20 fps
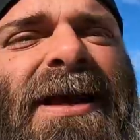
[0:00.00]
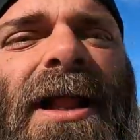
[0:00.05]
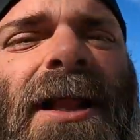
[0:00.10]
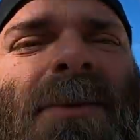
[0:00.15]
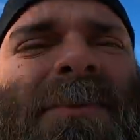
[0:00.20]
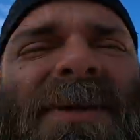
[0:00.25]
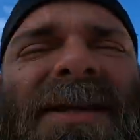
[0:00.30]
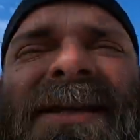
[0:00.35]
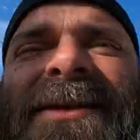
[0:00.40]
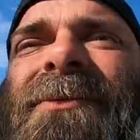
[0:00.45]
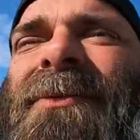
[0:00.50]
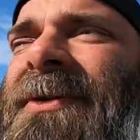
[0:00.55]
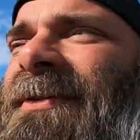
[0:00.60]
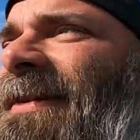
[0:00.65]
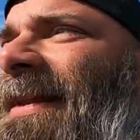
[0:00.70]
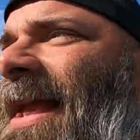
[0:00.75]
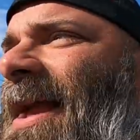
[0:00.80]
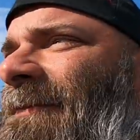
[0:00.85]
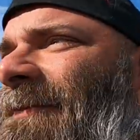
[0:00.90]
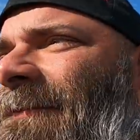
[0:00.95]
telling me,
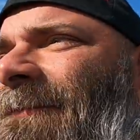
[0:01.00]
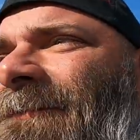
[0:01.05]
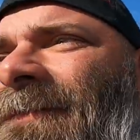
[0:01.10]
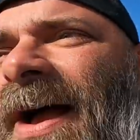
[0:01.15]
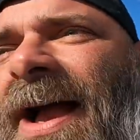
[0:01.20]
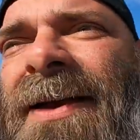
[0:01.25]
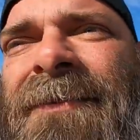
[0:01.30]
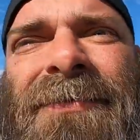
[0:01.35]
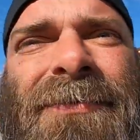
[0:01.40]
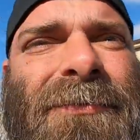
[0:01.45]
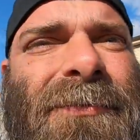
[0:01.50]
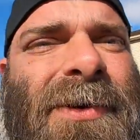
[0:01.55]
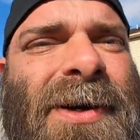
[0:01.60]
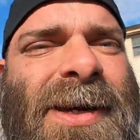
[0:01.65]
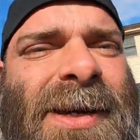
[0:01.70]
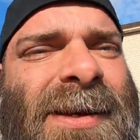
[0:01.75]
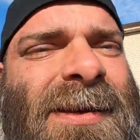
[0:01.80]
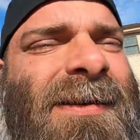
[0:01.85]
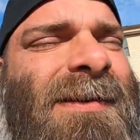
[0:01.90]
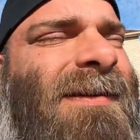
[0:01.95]
what's it have, a
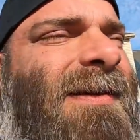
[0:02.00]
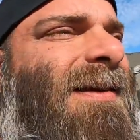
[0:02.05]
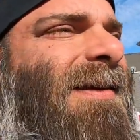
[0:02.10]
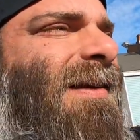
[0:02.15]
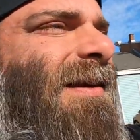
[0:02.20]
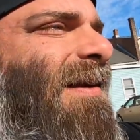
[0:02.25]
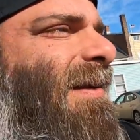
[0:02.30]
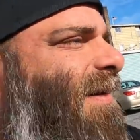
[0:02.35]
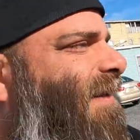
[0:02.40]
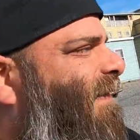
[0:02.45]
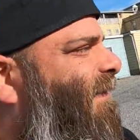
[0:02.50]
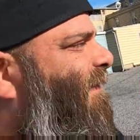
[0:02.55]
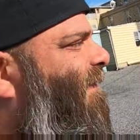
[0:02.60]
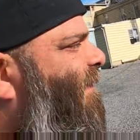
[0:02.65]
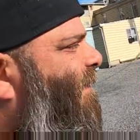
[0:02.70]
5.3? Yep, LM7